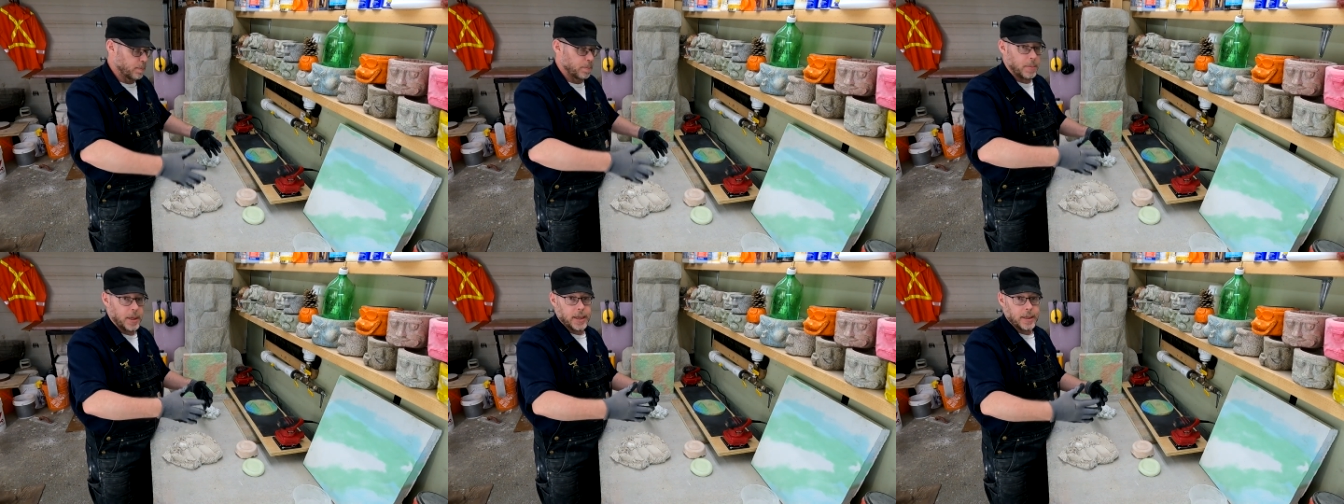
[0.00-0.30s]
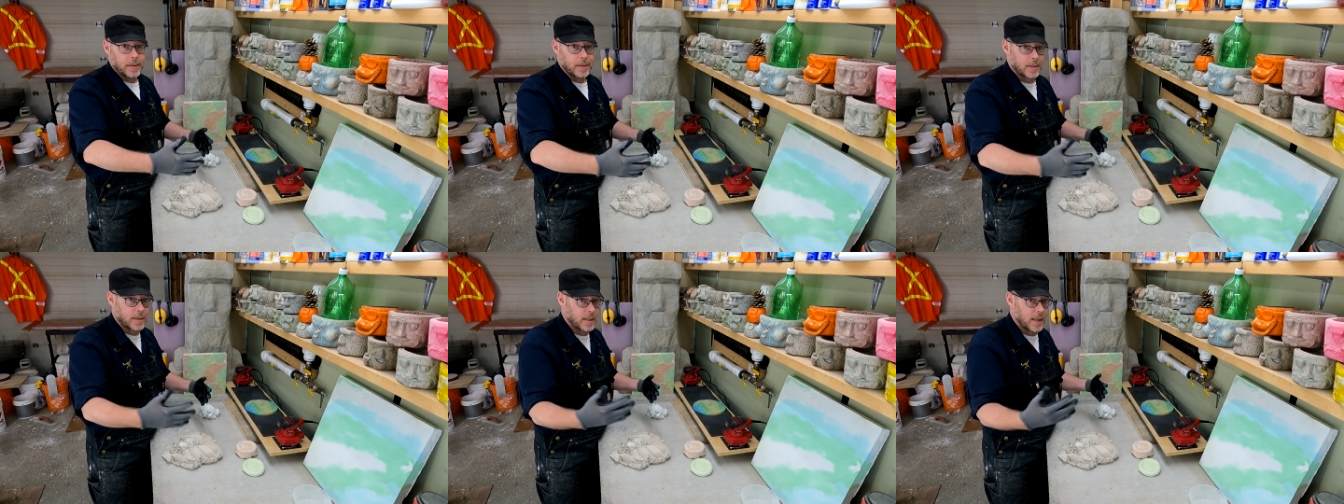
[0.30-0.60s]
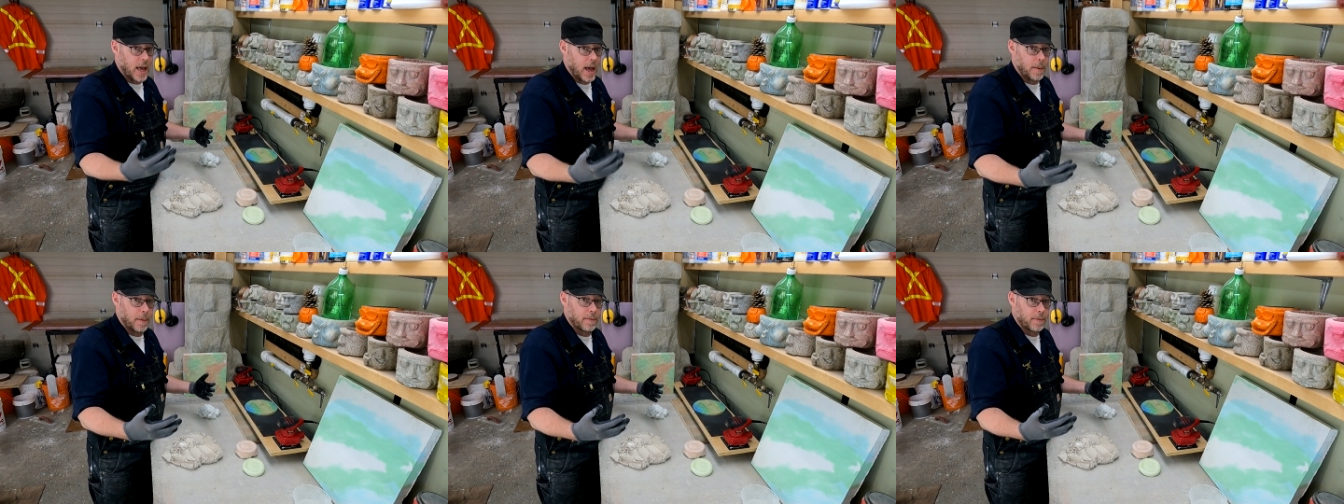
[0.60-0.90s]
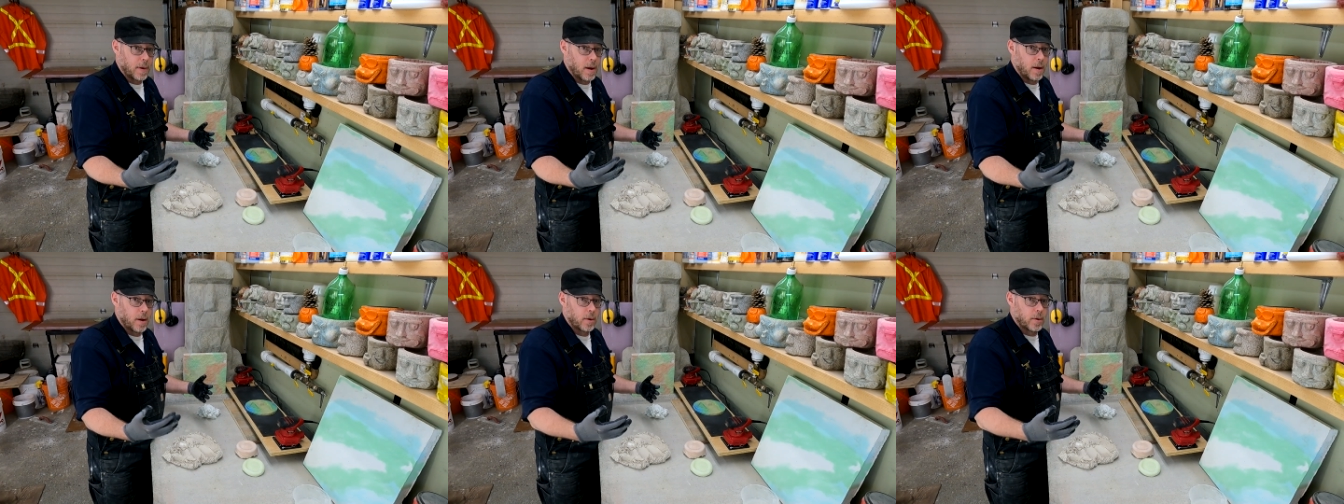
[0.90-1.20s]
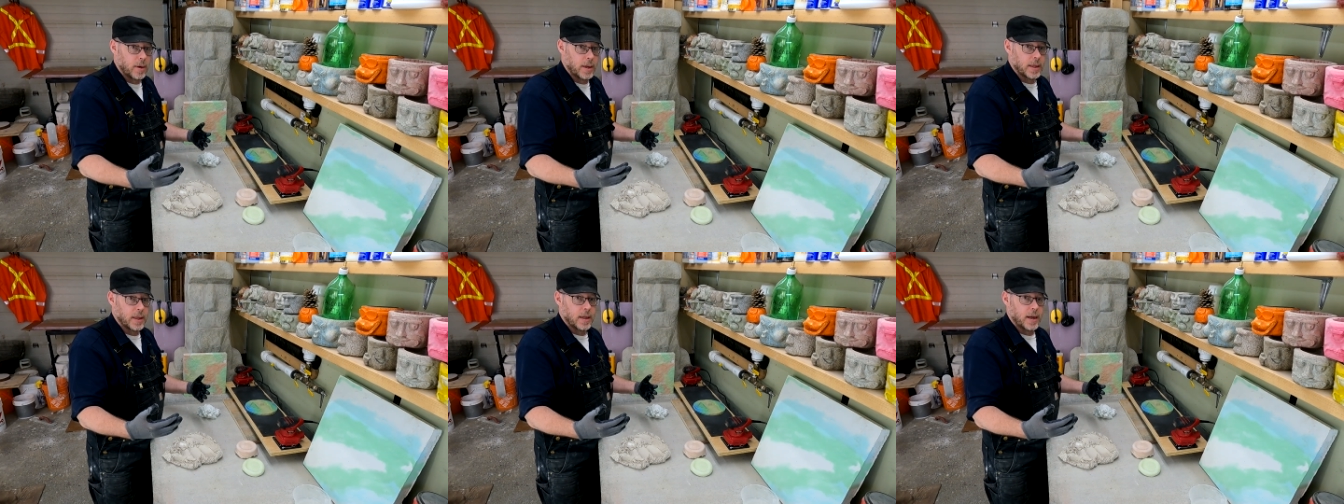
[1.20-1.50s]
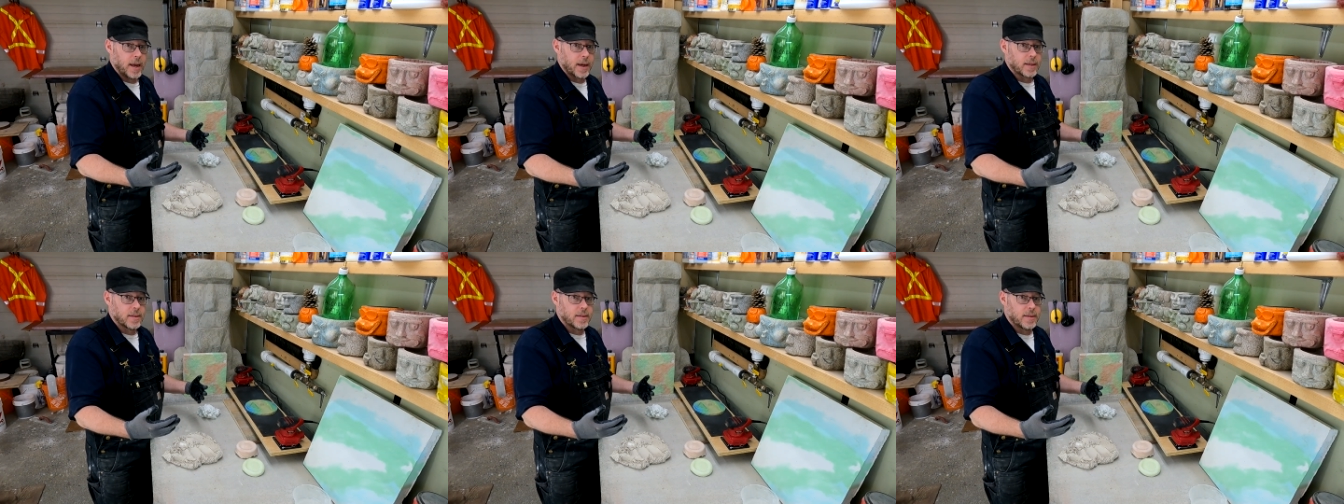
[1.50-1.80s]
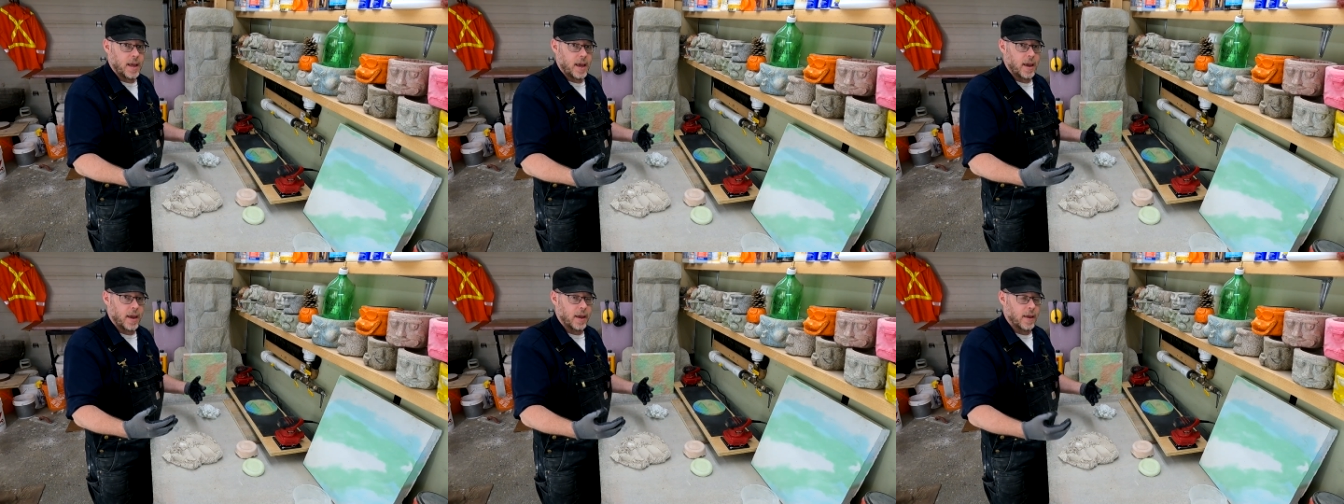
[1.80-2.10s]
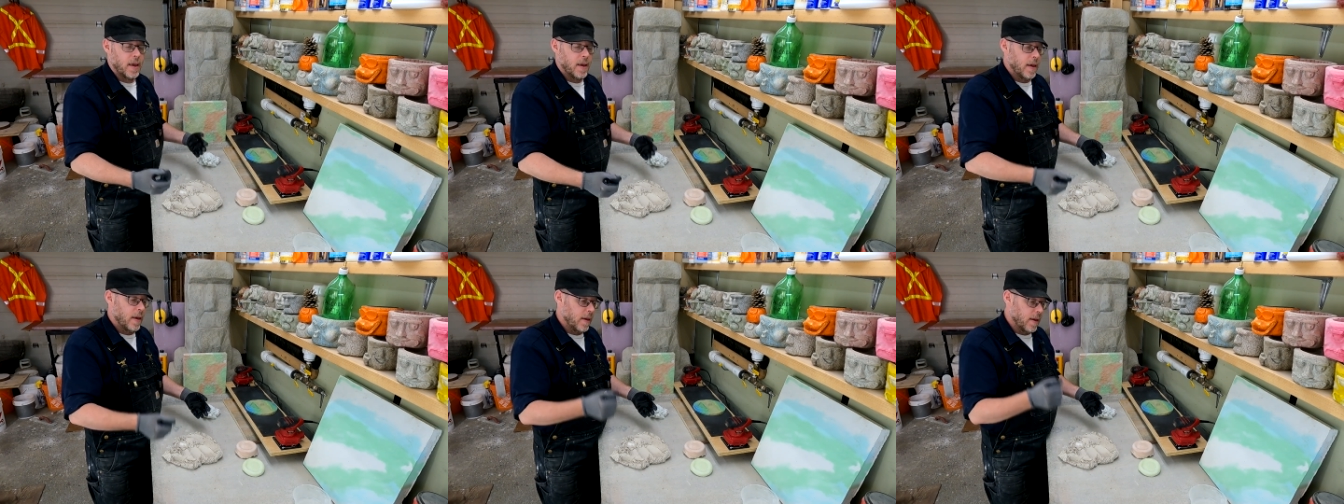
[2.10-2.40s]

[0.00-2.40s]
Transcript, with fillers: big slab of concrete the next day.